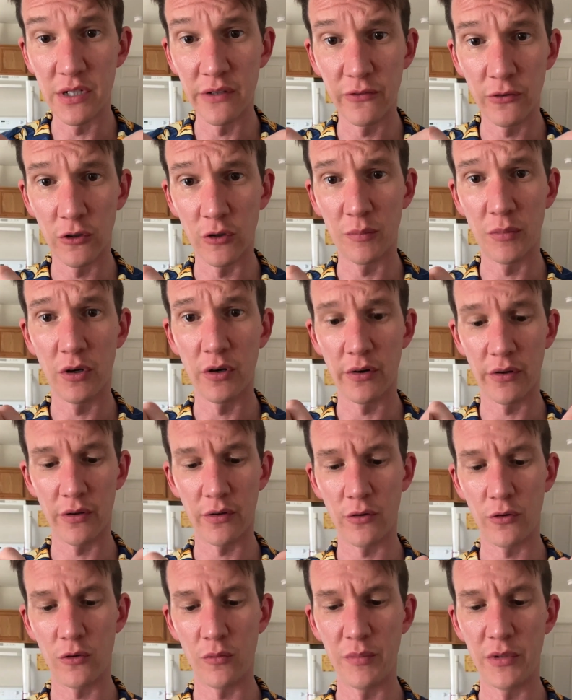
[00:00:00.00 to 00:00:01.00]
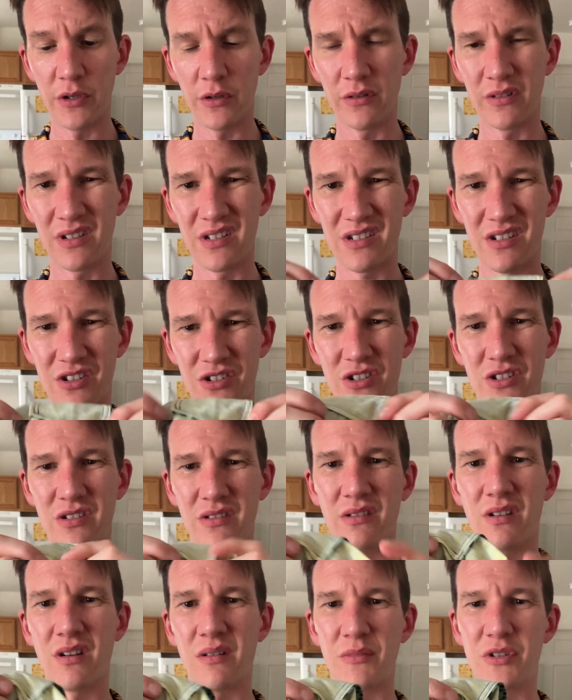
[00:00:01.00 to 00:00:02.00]
difficult part of the whole build because there's just a
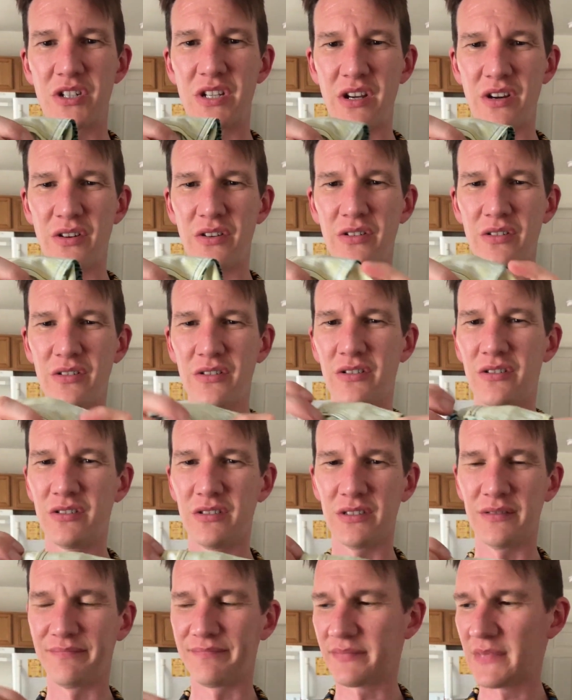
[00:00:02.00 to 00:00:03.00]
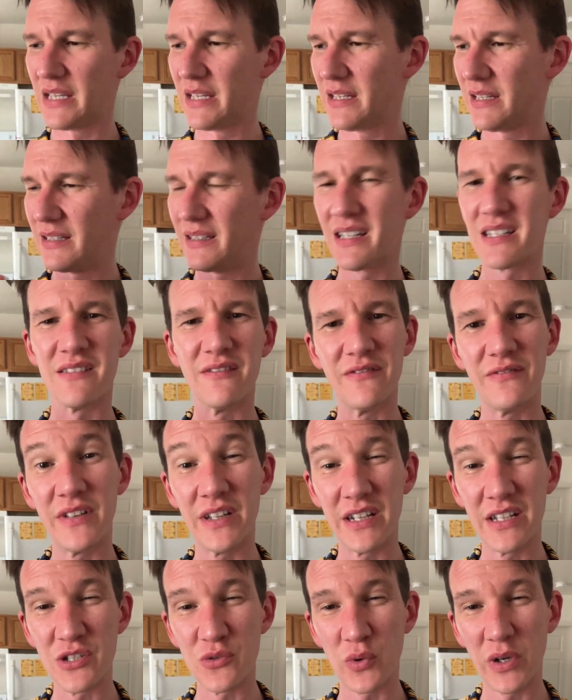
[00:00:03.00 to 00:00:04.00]
lot of material and it doesn't
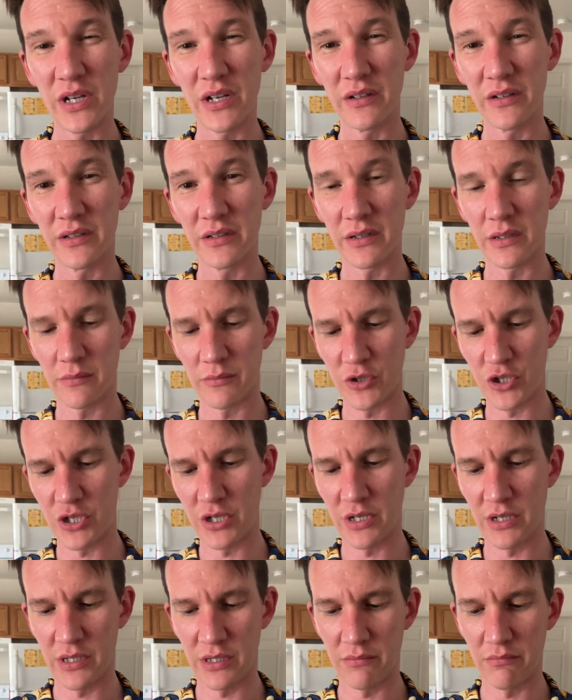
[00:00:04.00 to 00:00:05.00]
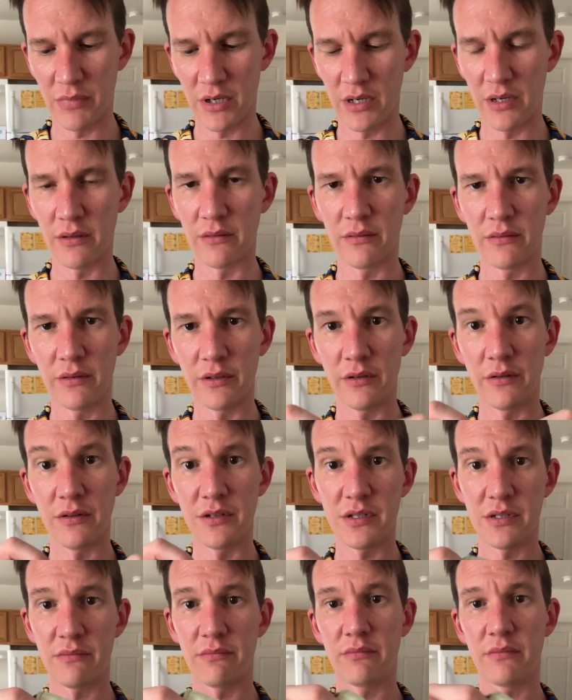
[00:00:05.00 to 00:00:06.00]
fit as well into the machine, but you know,
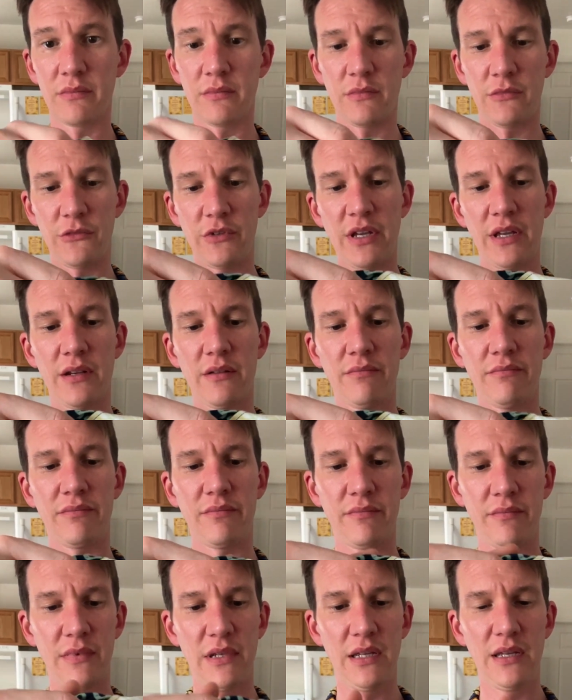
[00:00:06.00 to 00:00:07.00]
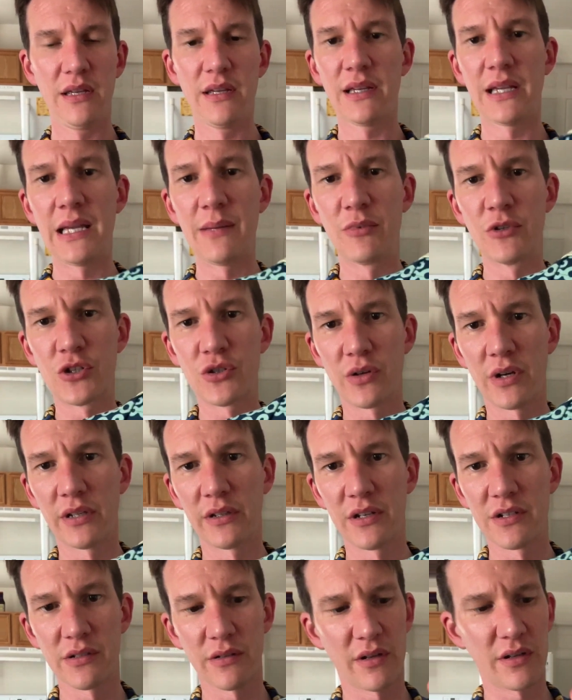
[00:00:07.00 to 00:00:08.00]
you got to keep it straight.
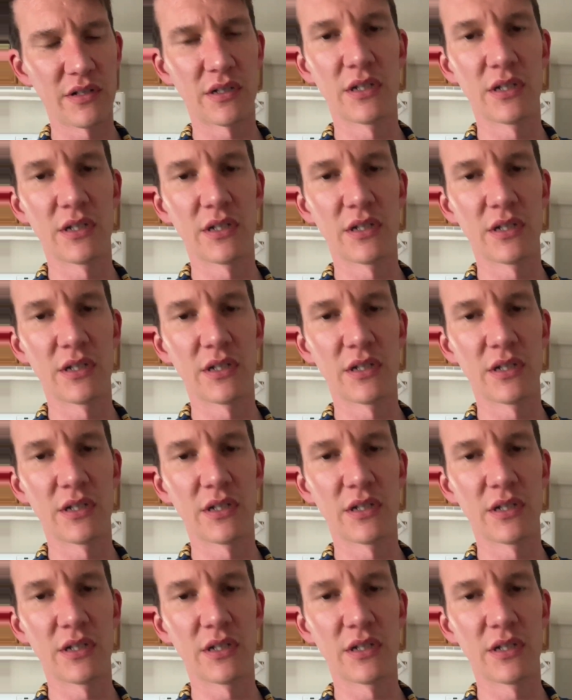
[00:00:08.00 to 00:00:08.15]
There's a lot of